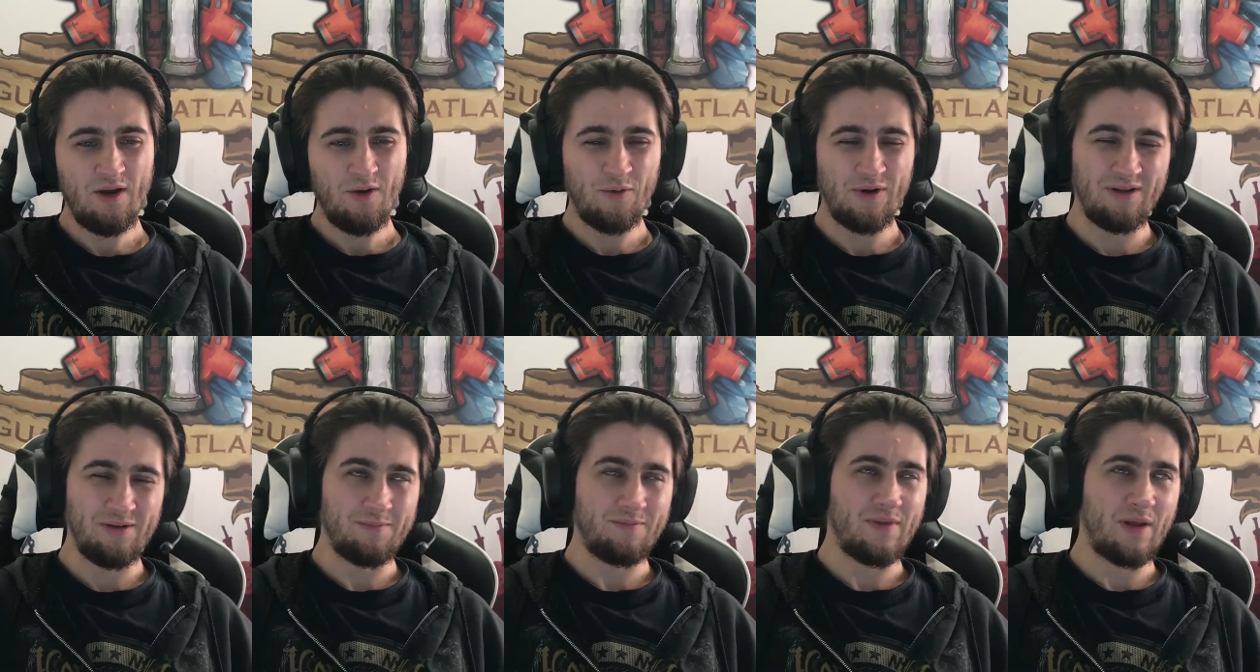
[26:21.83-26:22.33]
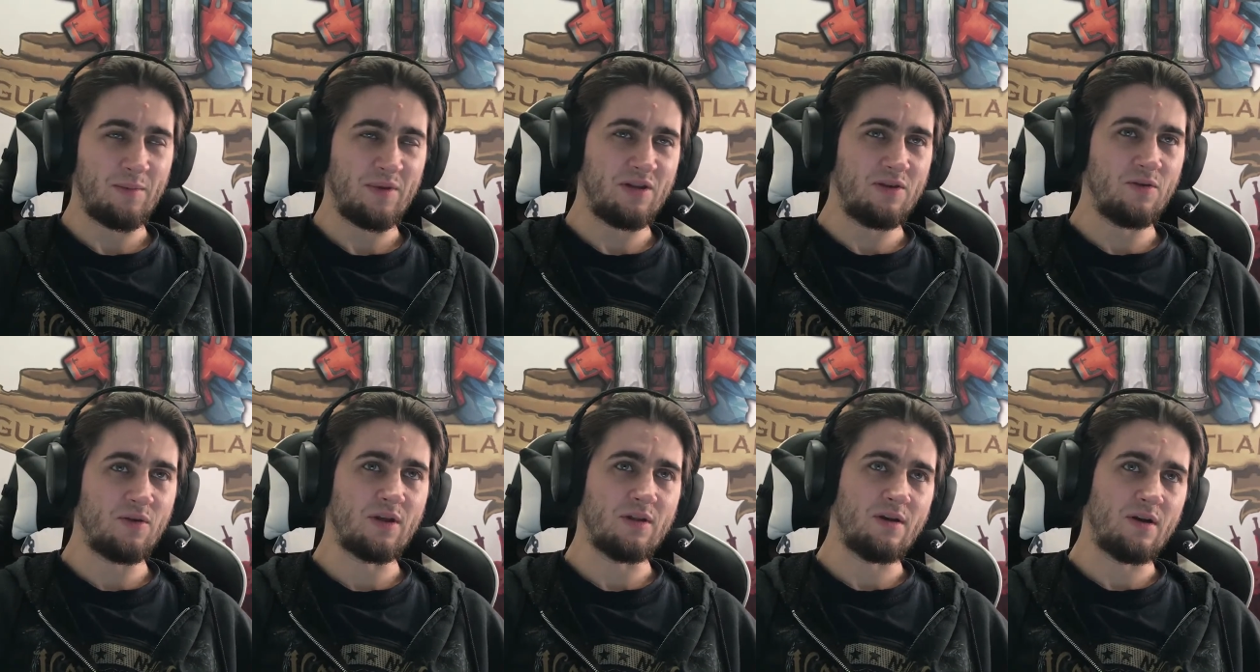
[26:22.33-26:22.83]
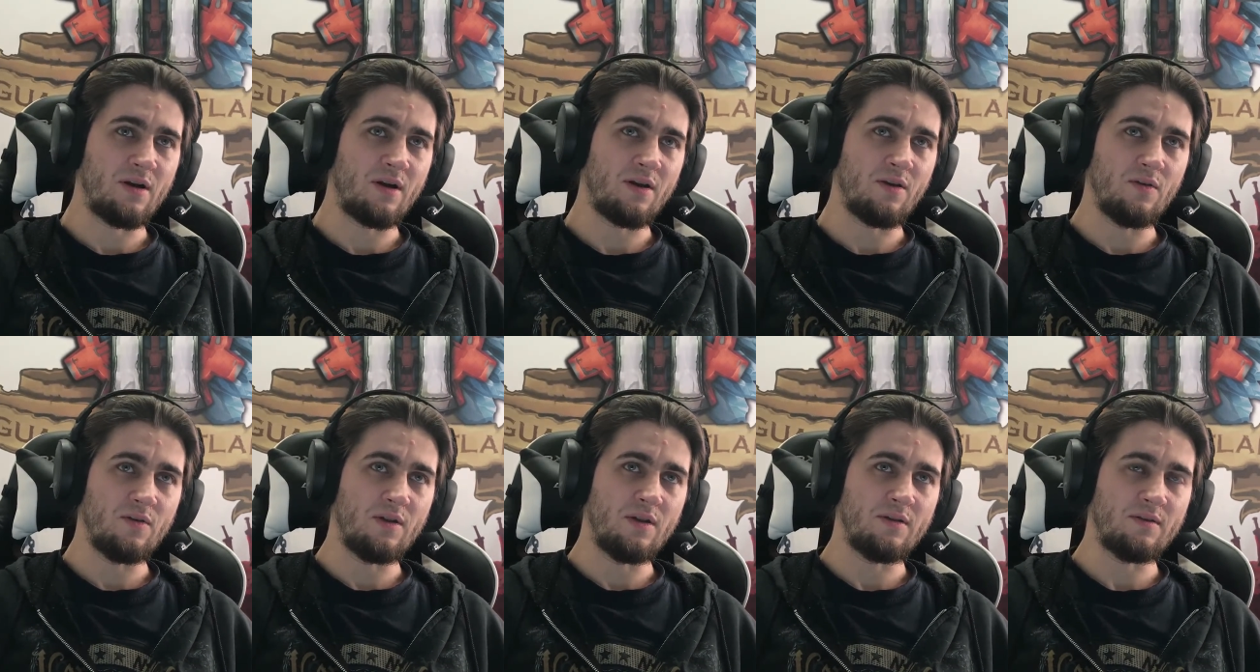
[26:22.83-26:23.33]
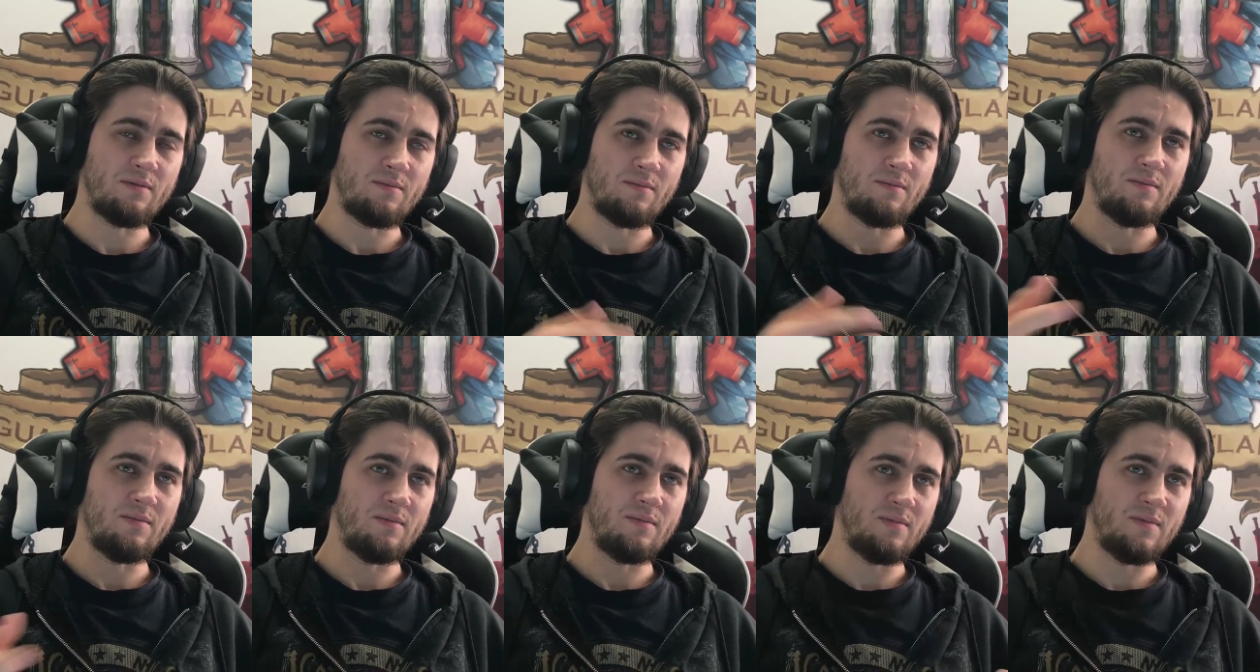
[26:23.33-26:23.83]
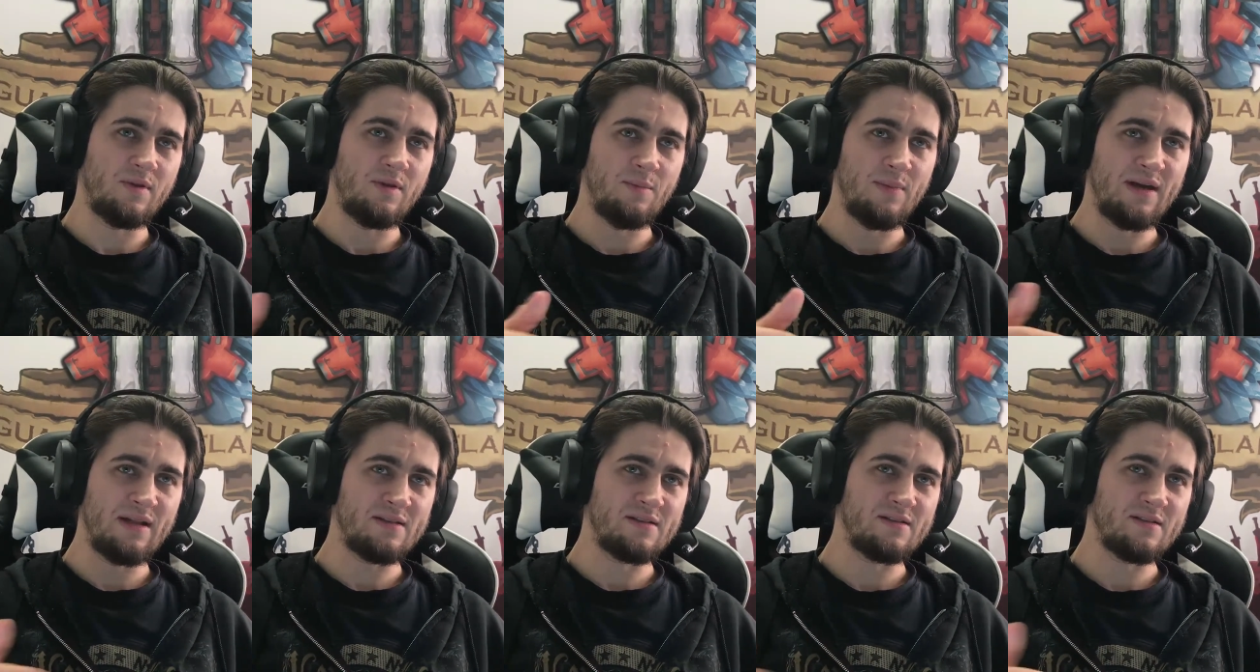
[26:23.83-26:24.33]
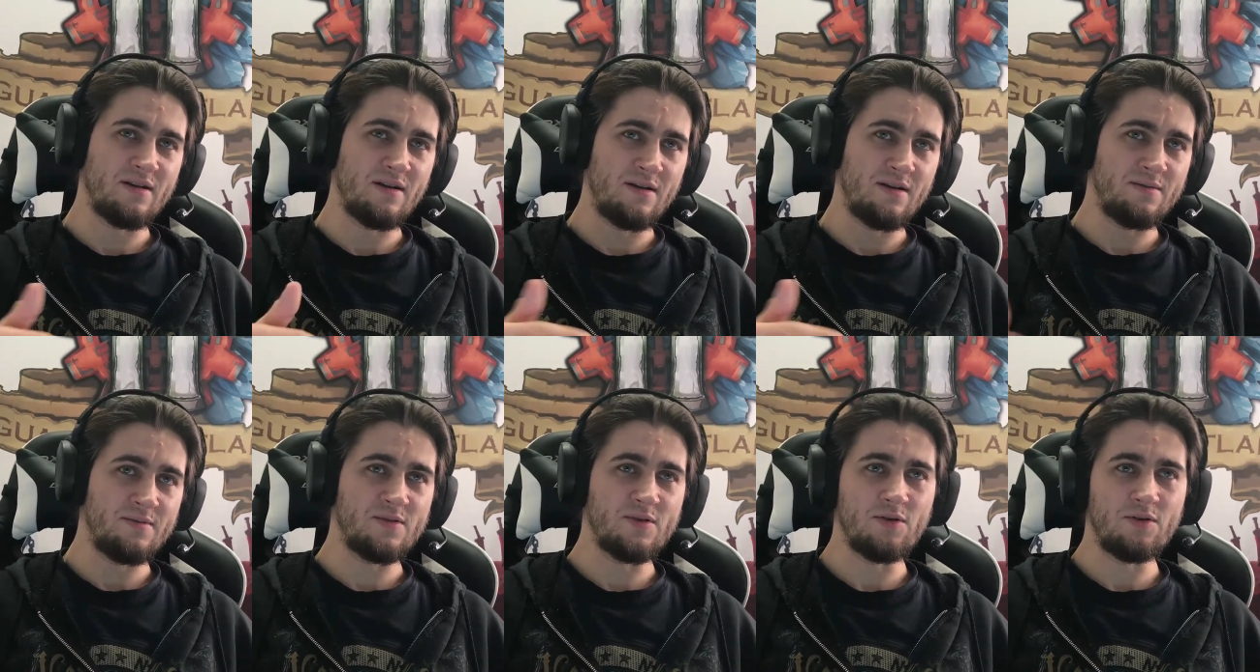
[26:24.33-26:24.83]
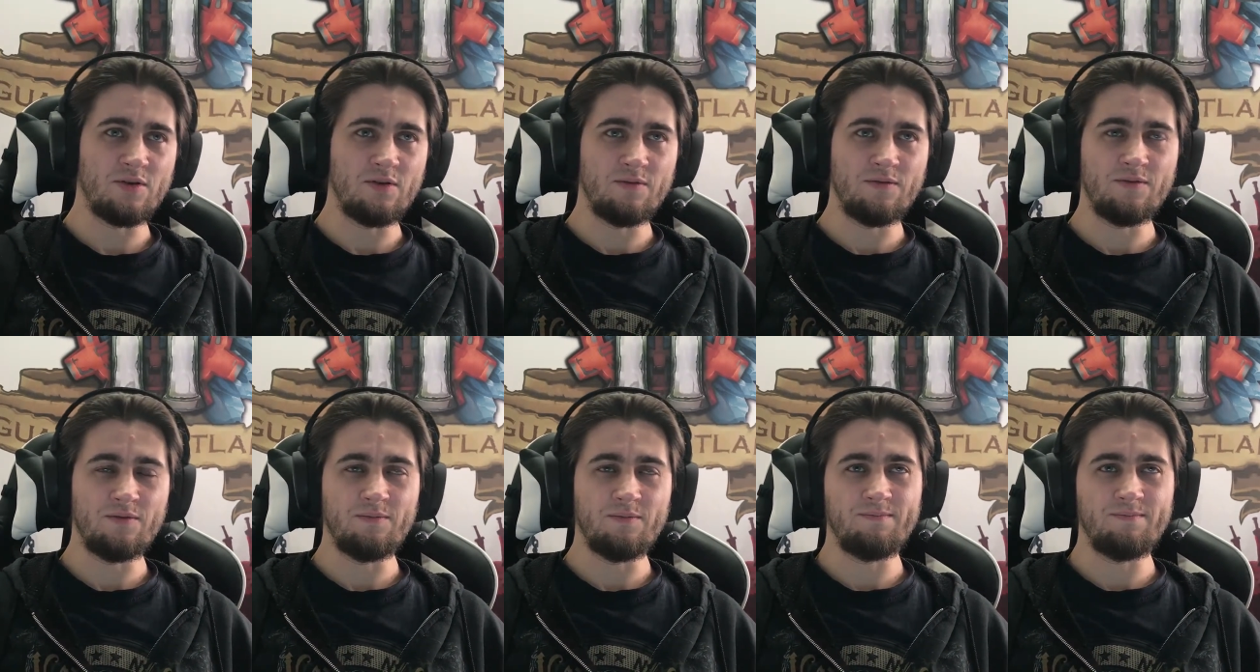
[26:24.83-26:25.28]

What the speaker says: Well, I mean, you can argue that the mats are sort of